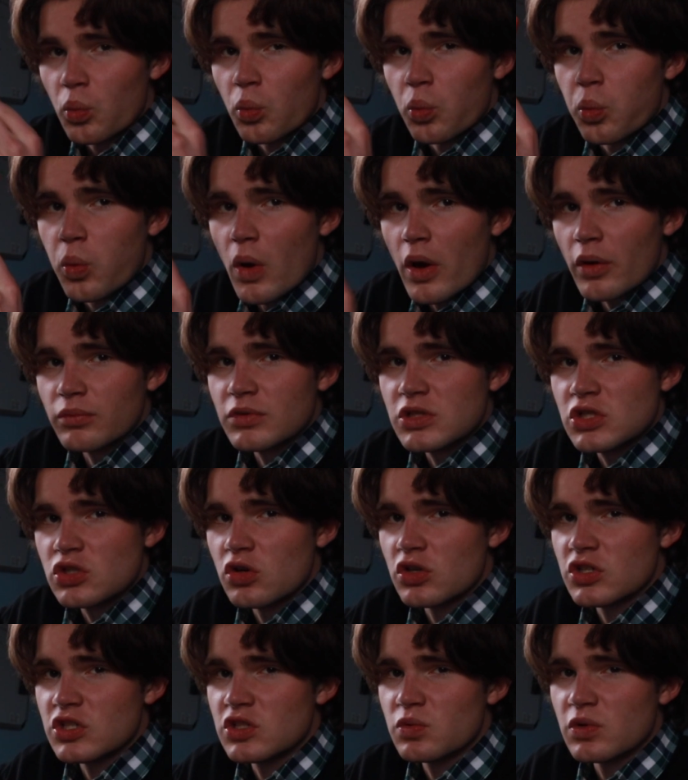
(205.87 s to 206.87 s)
what
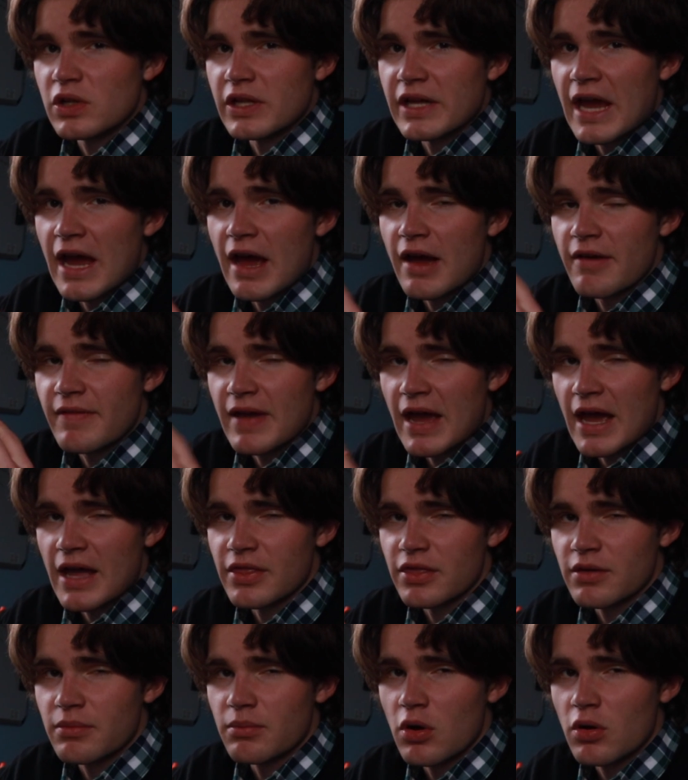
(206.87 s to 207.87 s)
resources will I have
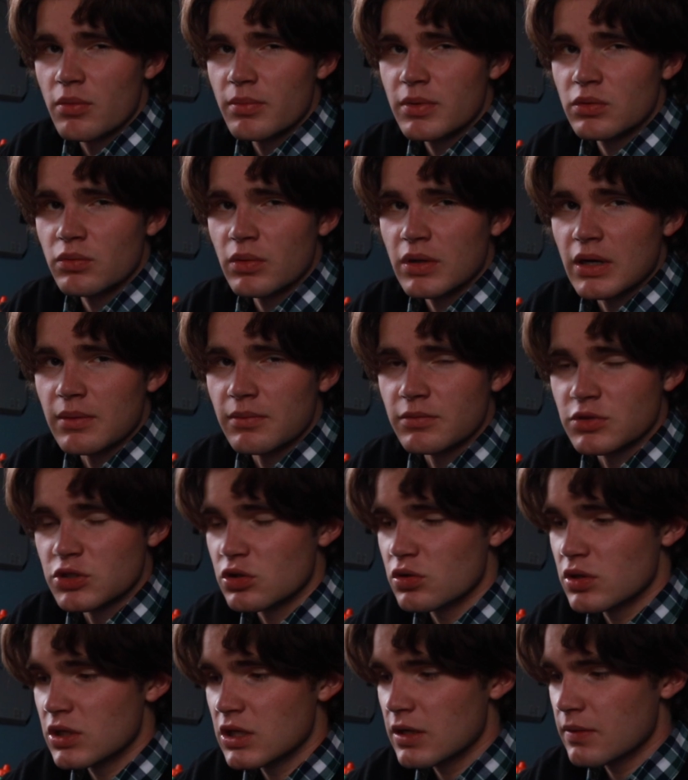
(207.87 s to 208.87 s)
at the moment when I'm
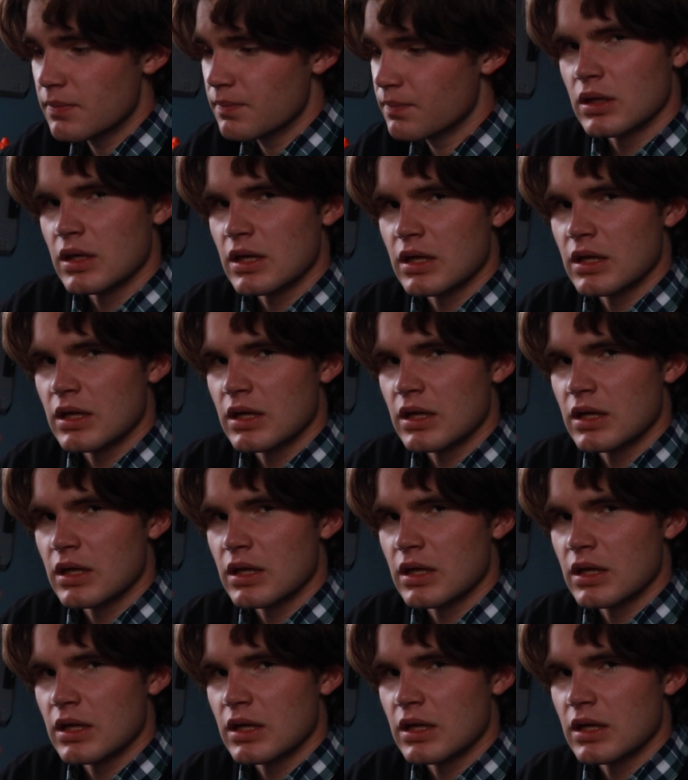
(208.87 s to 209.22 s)
shooting it,